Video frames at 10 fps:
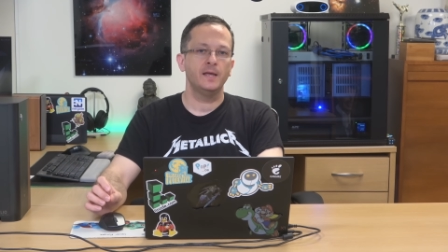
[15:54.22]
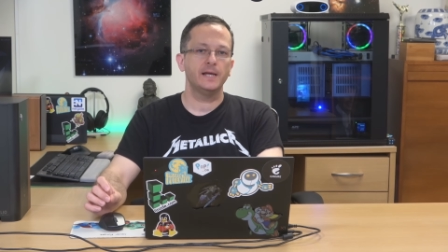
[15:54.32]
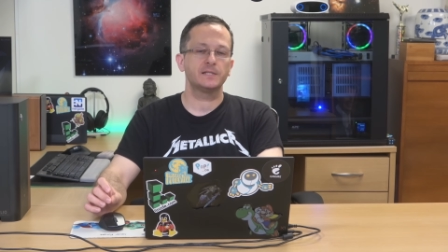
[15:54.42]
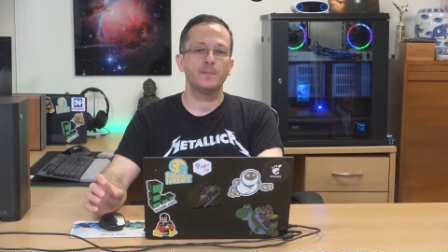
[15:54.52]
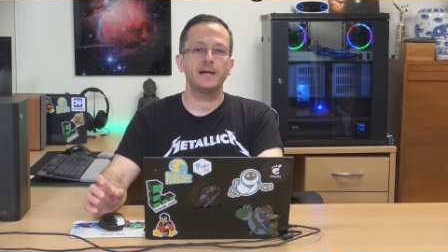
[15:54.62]

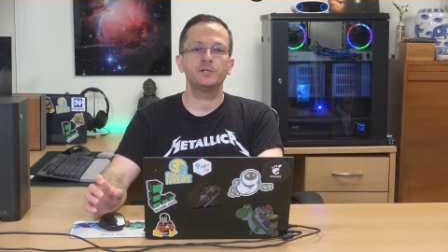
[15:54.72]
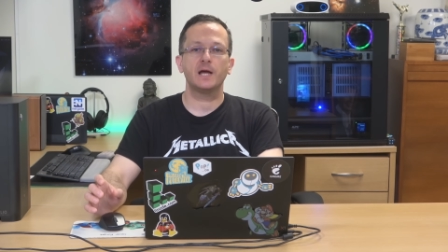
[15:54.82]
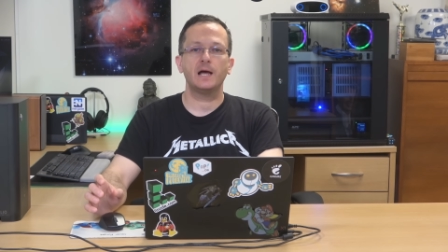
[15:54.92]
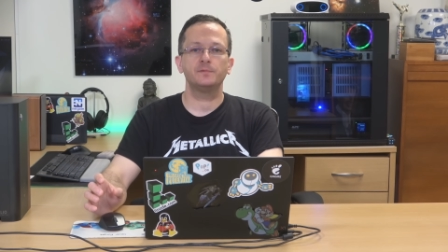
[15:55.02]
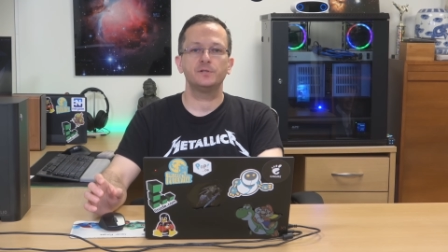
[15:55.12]
it's my
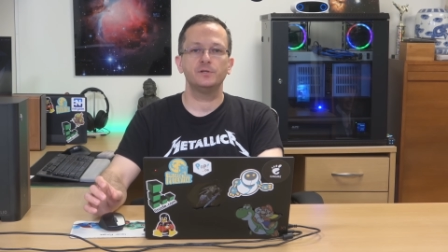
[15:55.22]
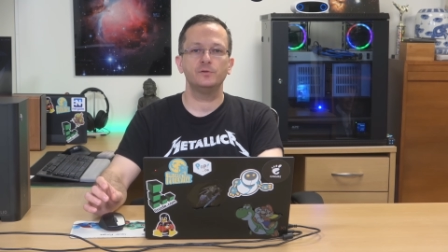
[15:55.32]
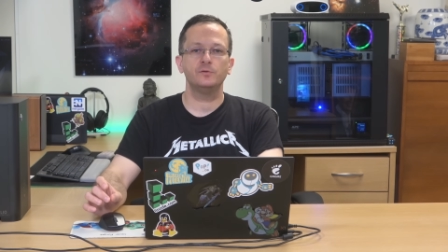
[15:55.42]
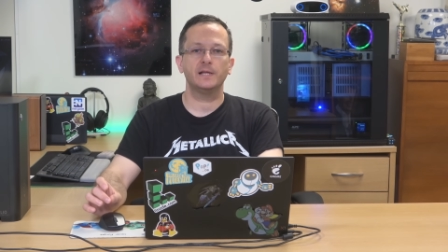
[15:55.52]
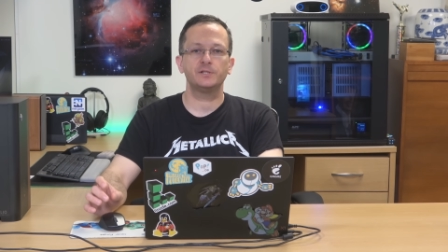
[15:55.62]
job
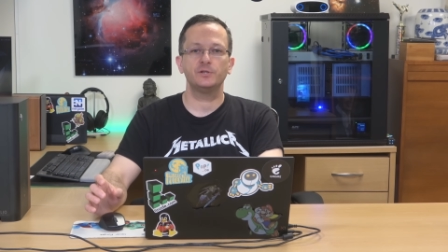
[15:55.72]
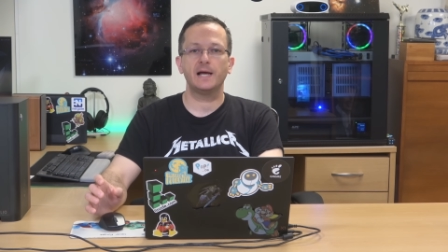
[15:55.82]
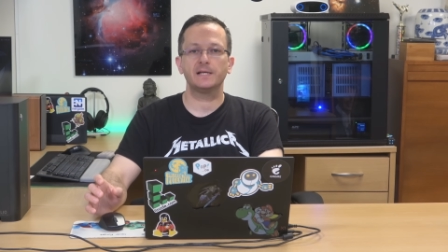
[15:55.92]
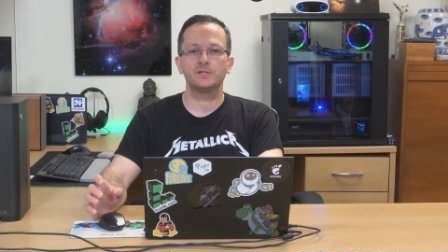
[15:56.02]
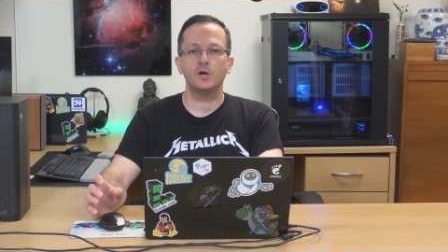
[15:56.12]
to let you
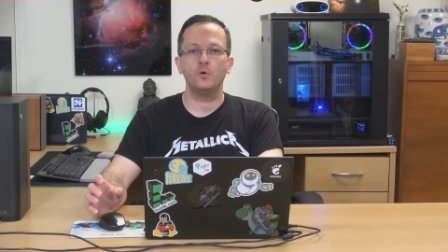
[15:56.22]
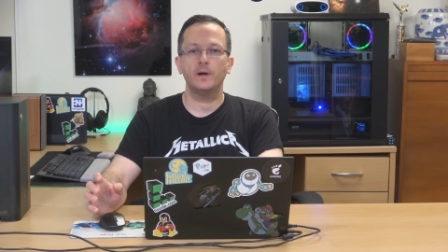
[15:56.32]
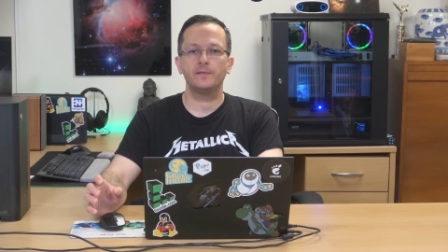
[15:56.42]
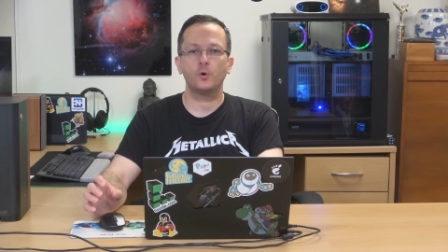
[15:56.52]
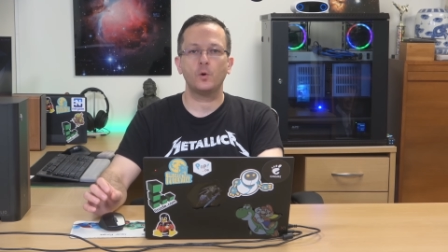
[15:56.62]
guys know
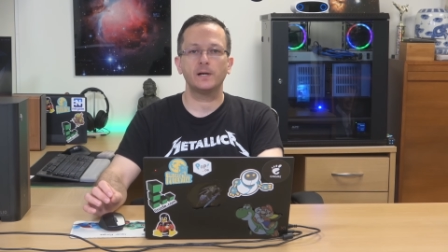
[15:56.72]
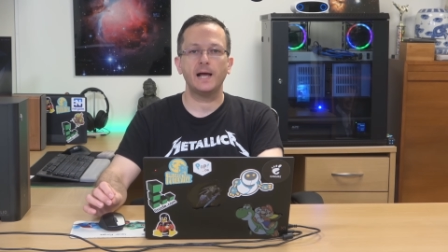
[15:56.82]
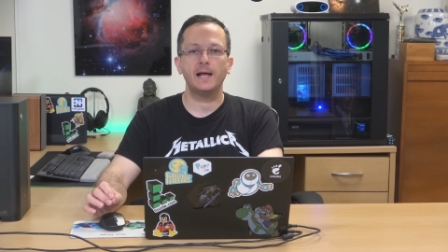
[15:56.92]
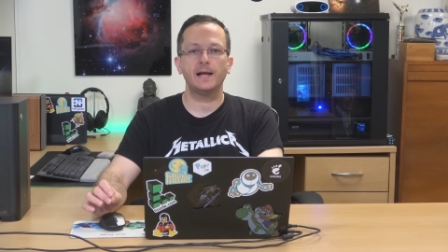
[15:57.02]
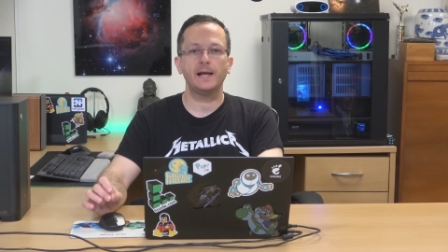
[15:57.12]
whether or
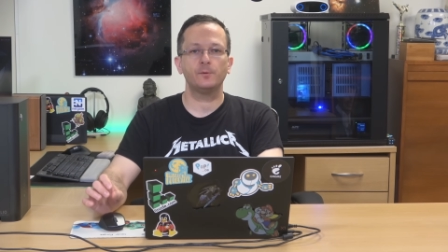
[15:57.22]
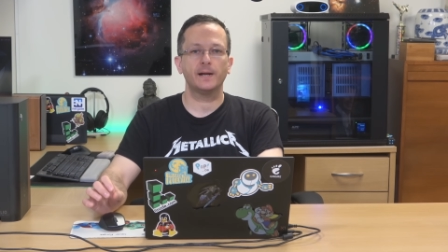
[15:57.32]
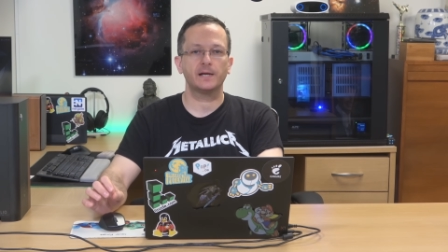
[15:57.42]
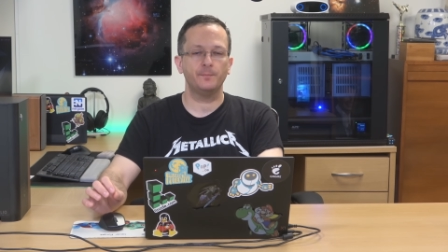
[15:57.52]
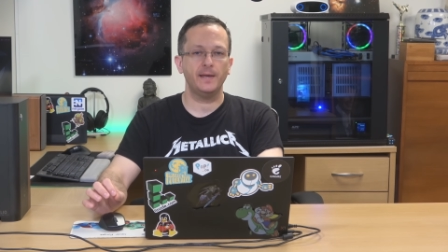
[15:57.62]
not I
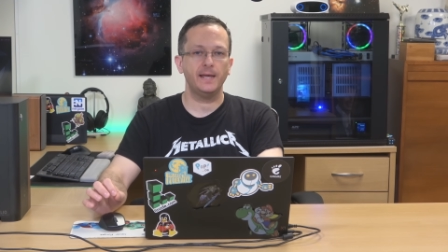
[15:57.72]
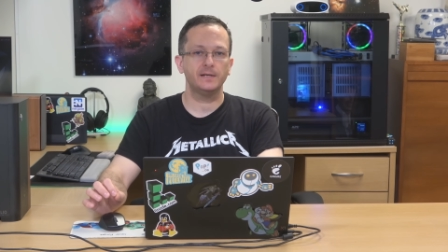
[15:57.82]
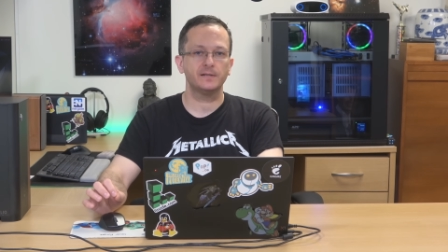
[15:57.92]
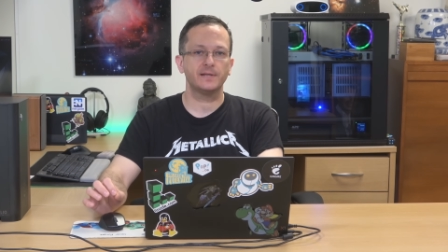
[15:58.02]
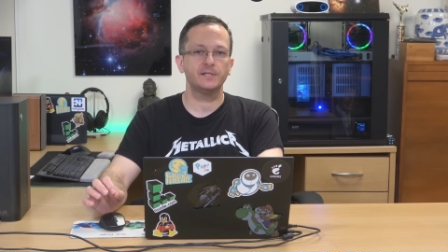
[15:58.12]

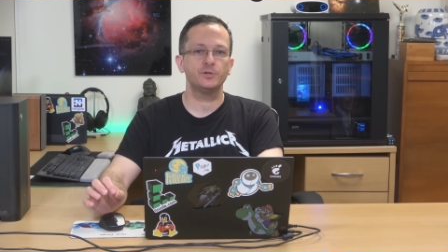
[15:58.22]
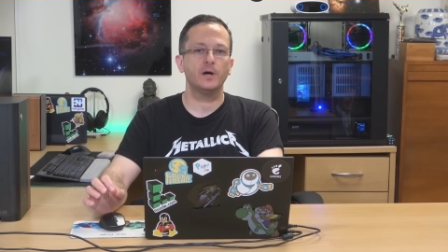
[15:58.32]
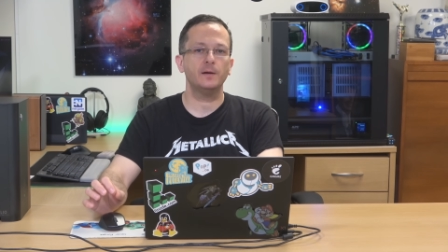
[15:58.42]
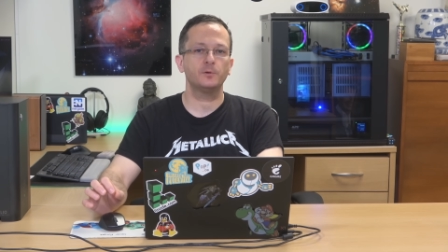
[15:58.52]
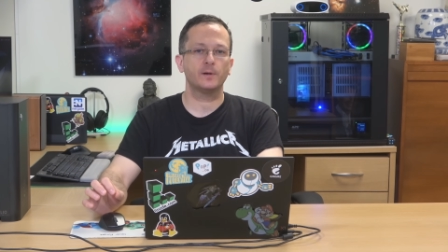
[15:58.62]
recommend that you
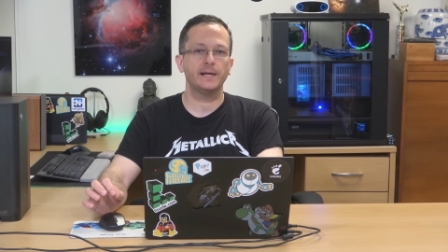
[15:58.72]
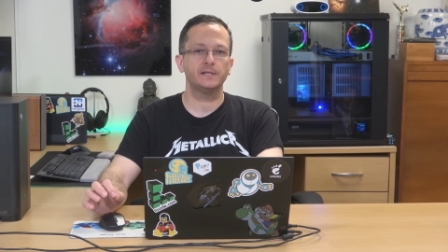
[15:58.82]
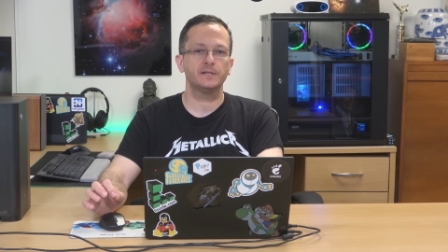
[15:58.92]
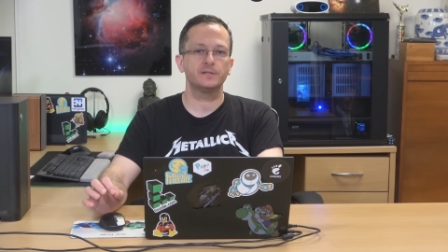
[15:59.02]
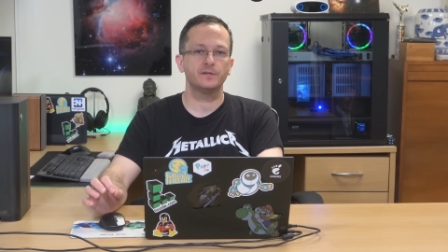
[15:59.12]

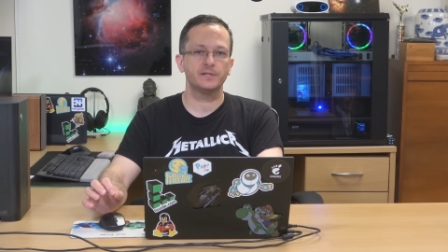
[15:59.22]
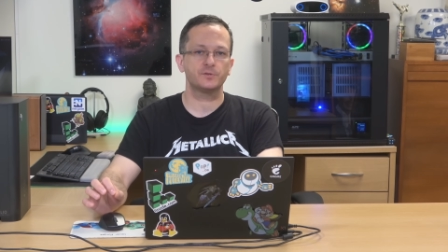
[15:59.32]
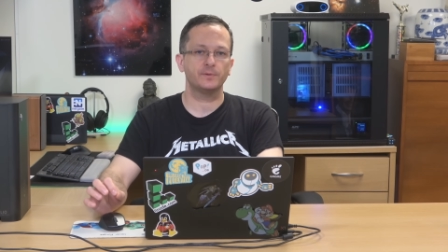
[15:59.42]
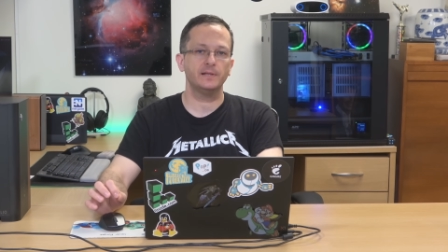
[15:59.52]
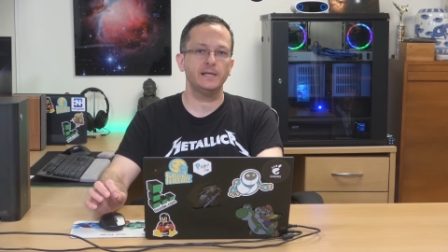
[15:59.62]
upgrade to this
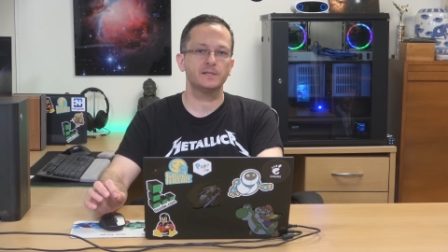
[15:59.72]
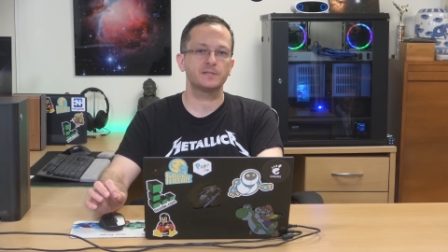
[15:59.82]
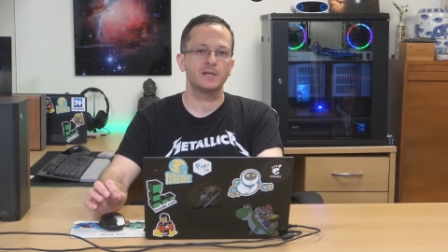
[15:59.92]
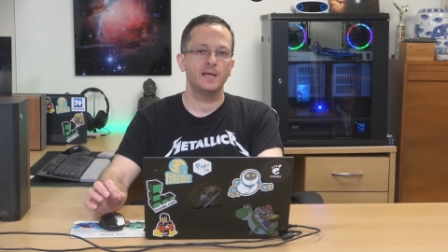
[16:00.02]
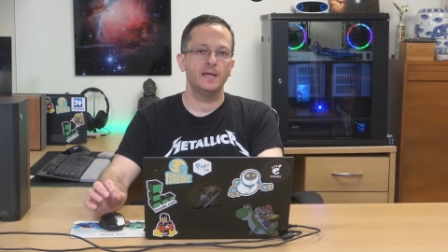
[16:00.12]

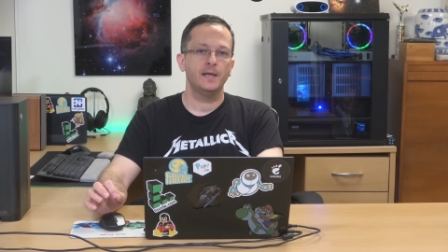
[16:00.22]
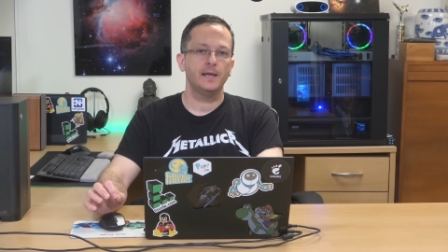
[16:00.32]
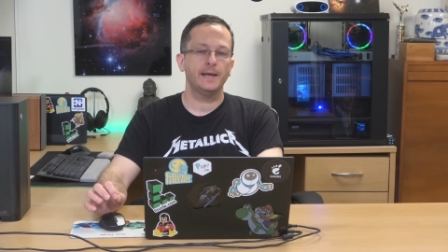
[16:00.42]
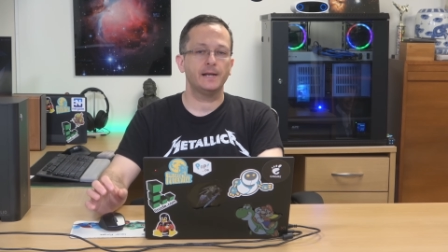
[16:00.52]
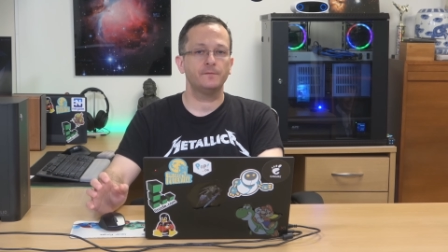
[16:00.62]
release.
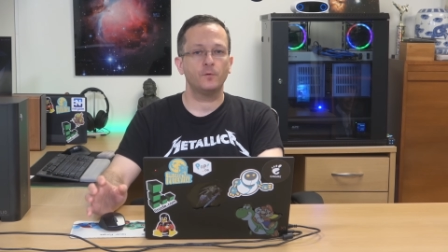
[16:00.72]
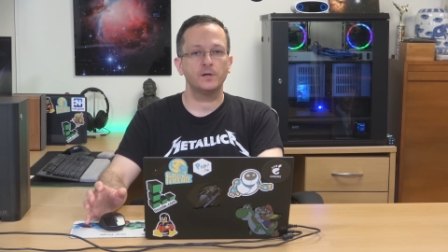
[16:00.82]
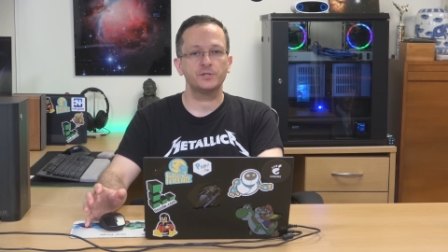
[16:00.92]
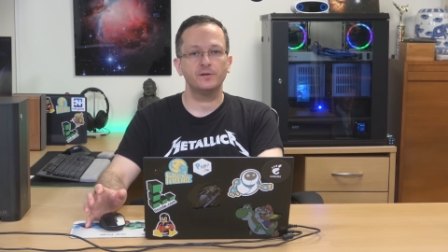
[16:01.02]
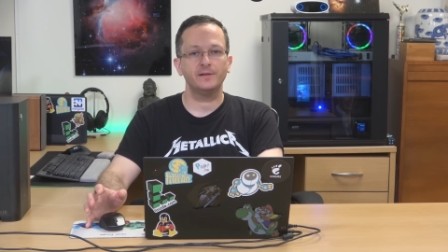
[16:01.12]
And
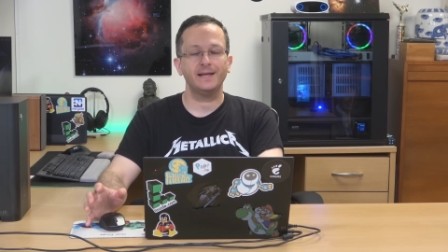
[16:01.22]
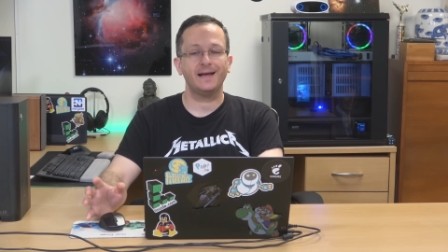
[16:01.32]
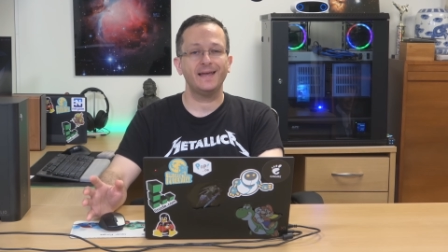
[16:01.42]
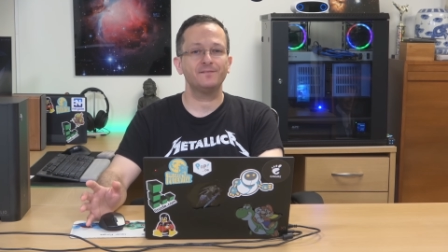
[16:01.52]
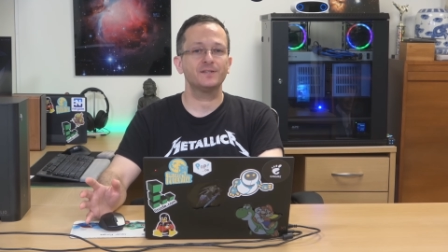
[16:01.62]
unfortunately, I
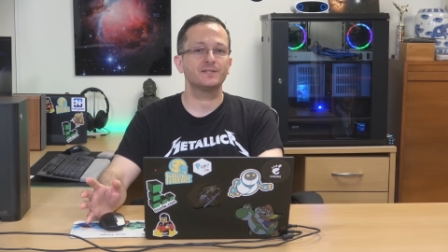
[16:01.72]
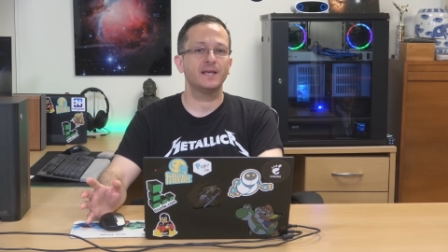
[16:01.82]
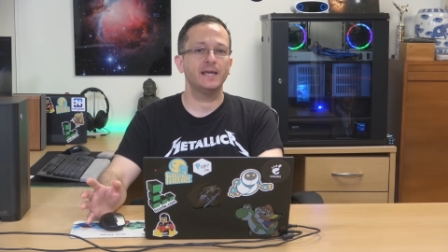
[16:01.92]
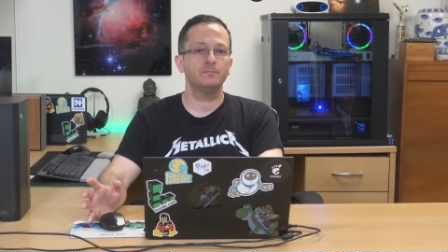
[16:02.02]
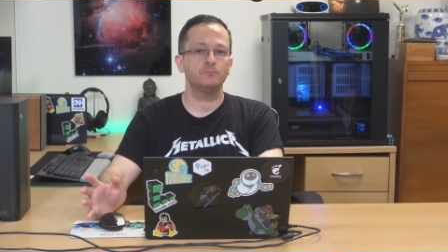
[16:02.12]
have to
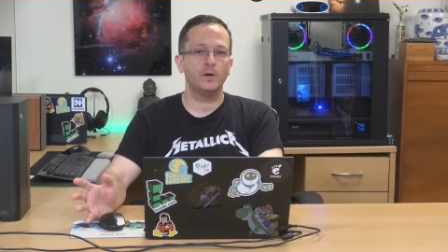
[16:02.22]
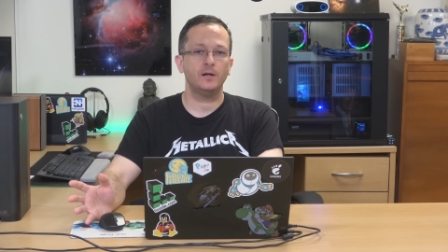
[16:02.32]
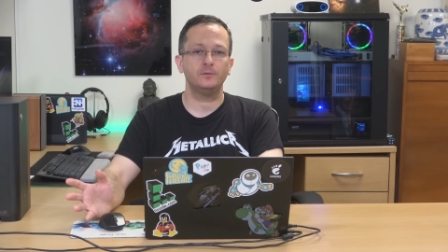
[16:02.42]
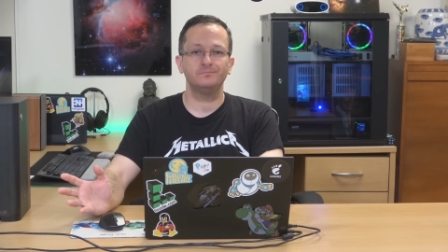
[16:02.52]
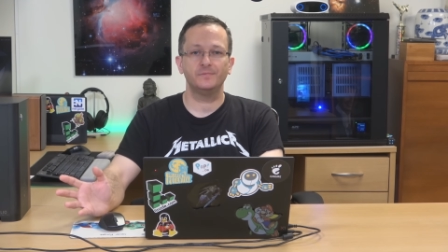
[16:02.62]
say,
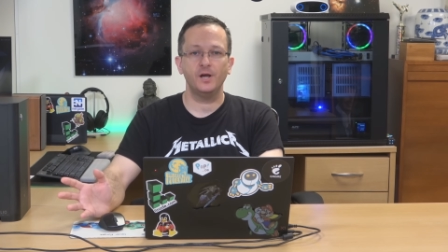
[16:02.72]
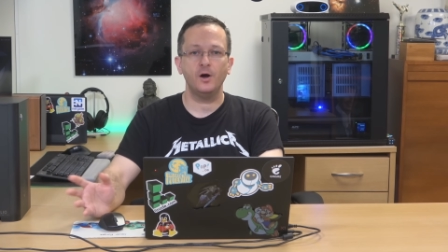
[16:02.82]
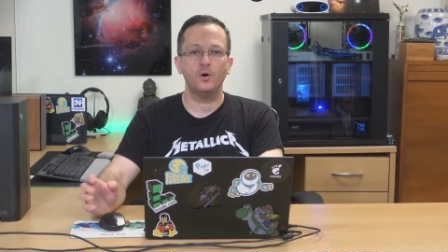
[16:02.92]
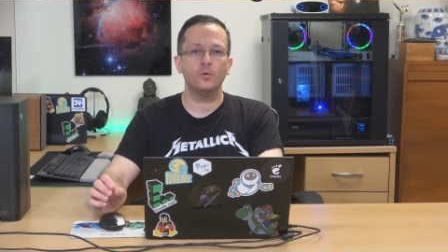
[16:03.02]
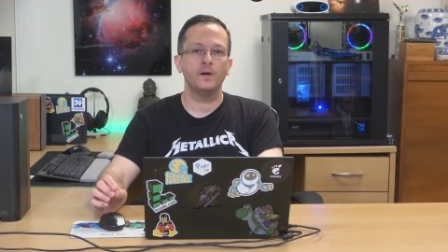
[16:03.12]
well,
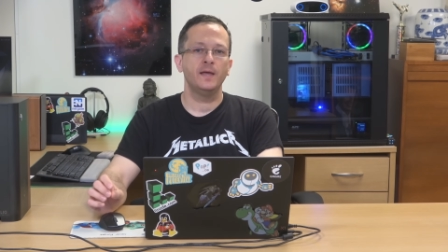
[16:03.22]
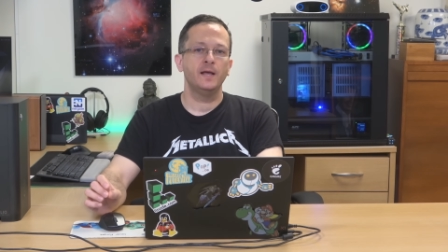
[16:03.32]
no.